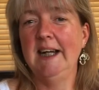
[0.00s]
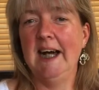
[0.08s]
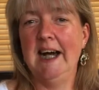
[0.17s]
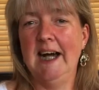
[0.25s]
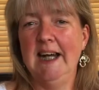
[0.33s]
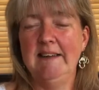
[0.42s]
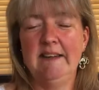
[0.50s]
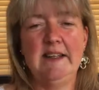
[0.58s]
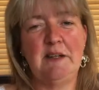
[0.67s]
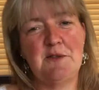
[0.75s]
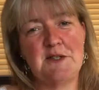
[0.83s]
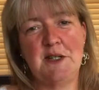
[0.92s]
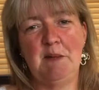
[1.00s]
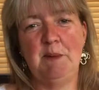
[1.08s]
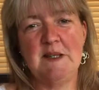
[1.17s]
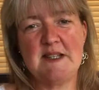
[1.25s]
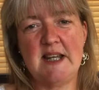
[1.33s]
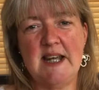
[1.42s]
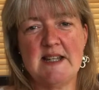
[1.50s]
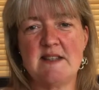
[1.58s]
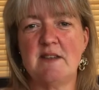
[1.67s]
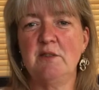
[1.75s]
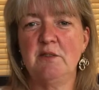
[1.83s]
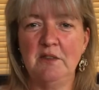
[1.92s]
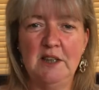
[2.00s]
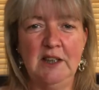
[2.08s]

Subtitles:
and there was a couple of days of